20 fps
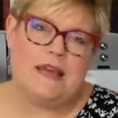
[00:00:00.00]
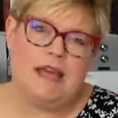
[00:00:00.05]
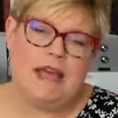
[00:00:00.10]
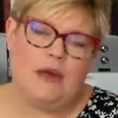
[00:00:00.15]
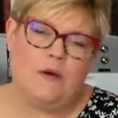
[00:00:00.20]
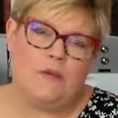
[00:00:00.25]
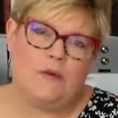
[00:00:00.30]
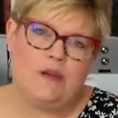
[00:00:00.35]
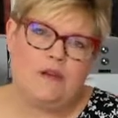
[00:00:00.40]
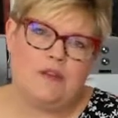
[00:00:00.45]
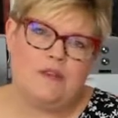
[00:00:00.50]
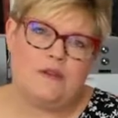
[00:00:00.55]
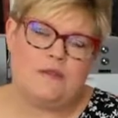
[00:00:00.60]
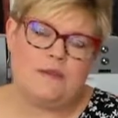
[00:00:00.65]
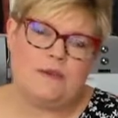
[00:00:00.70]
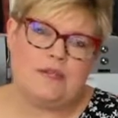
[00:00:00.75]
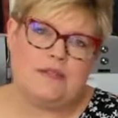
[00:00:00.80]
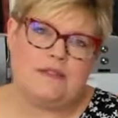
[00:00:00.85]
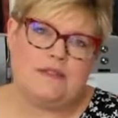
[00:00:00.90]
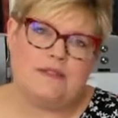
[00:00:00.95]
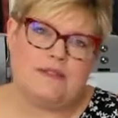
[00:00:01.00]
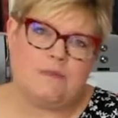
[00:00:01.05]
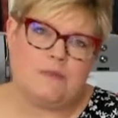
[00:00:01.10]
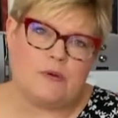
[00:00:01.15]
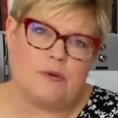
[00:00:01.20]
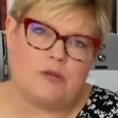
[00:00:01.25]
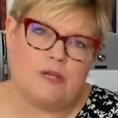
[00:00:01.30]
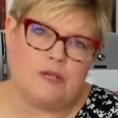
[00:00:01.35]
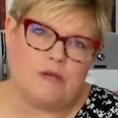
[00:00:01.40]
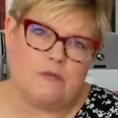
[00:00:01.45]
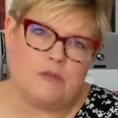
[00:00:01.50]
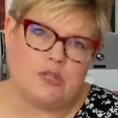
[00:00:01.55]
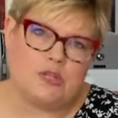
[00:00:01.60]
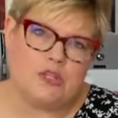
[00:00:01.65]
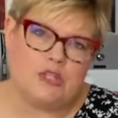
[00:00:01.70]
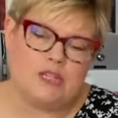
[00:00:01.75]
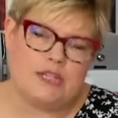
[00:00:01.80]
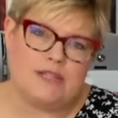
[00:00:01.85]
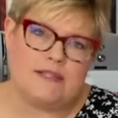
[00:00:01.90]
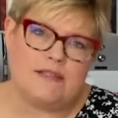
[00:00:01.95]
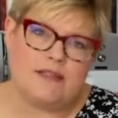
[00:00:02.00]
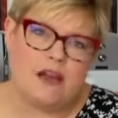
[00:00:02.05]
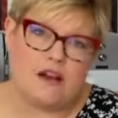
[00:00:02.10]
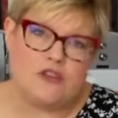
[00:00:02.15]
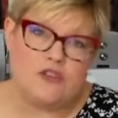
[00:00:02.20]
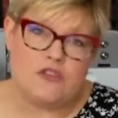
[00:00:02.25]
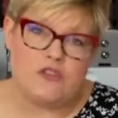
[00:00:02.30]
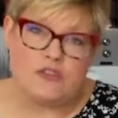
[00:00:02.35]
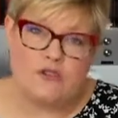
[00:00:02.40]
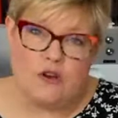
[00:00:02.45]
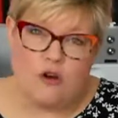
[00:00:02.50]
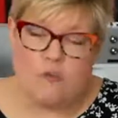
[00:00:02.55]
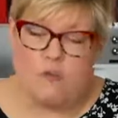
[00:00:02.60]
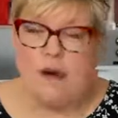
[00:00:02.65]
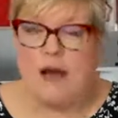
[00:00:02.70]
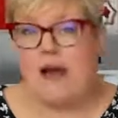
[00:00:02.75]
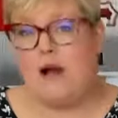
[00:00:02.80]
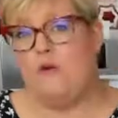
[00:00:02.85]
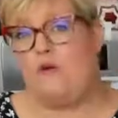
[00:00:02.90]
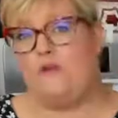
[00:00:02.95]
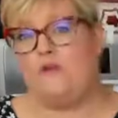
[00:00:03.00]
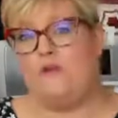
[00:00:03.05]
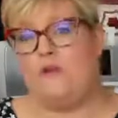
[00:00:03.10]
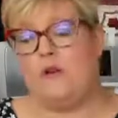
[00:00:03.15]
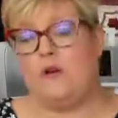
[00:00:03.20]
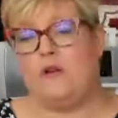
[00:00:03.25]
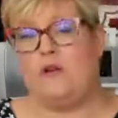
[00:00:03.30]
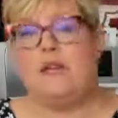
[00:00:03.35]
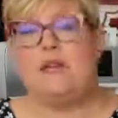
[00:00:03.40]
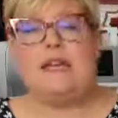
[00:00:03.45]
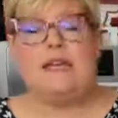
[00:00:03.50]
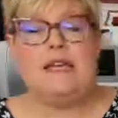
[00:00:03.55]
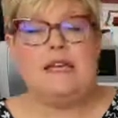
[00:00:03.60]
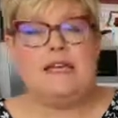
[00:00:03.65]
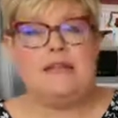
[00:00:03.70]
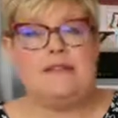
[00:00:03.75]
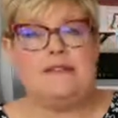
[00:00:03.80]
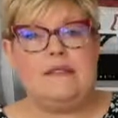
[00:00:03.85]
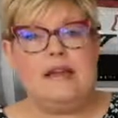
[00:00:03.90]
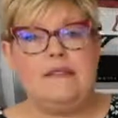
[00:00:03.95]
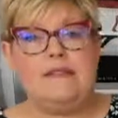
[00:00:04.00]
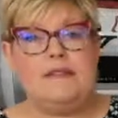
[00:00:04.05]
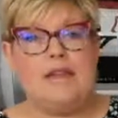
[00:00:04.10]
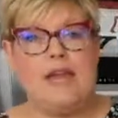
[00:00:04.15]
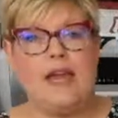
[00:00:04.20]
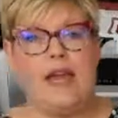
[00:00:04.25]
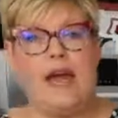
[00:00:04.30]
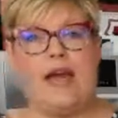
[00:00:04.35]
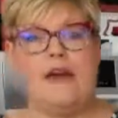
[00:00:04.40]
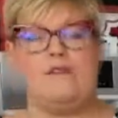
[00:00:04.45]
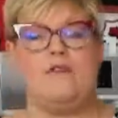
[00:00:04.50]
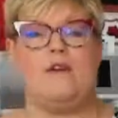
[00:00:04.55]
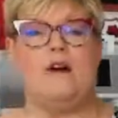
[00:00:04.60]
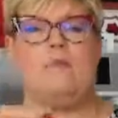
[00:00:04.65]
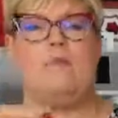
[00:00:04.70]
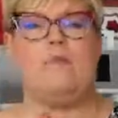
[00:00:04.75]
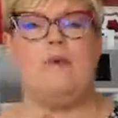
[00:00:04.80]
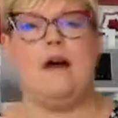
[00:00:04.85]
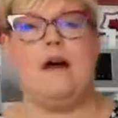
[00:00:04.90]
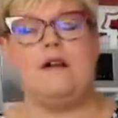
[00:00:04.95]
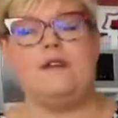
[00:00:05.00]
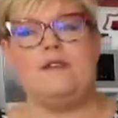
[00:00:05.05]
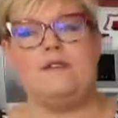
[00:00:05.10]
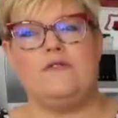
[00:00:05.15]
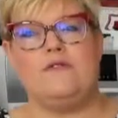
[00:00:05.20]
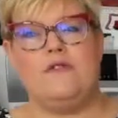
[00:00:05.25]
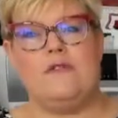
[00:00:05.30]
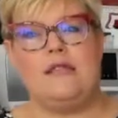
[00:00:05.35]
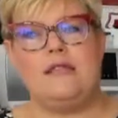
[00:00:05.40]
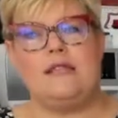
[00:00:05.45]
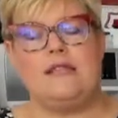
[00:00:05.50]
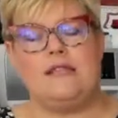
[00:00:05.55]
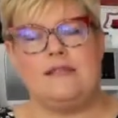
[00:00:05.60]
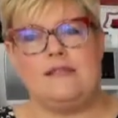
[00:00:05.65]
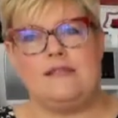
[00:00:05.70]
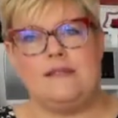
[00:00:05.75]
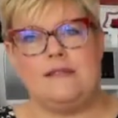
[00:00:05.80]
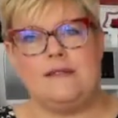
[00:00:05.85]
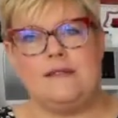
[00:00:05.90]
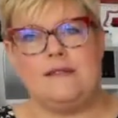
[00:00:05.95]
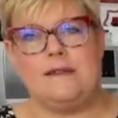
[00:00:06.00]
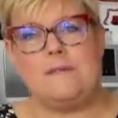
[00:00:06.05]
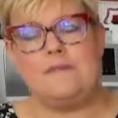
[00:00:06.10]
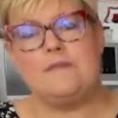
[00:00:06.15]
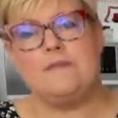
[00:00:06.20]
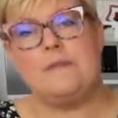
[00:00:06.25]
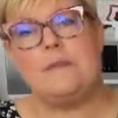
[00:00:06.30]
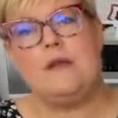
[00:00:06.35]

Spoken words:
And one of the reasons BERNINA machines are so powerful is that they have a box feed system.